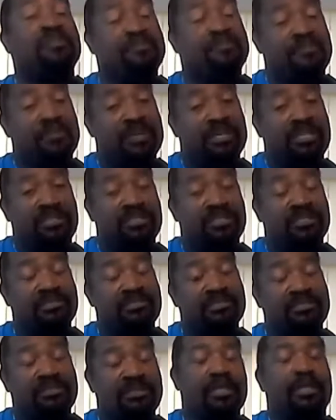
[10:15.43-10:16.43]
different
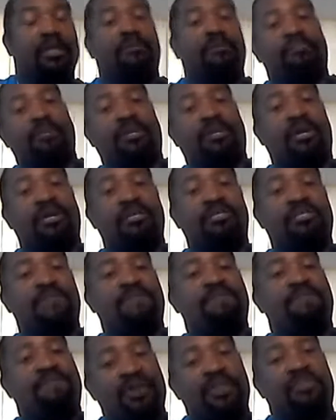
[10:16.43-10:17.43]

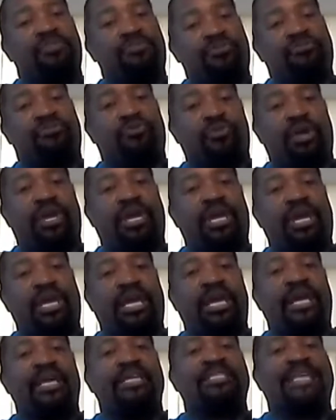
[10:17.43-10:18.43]
because the 5th
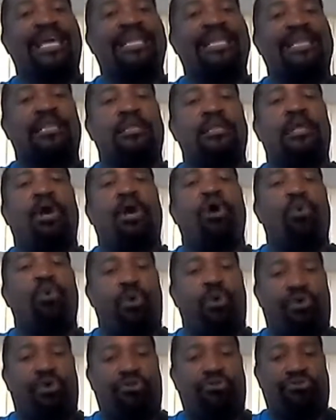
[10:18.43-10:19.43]
string is a
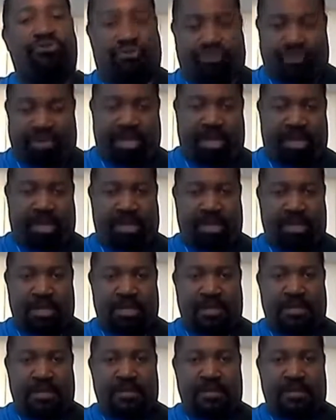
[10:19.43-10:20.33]
lower string.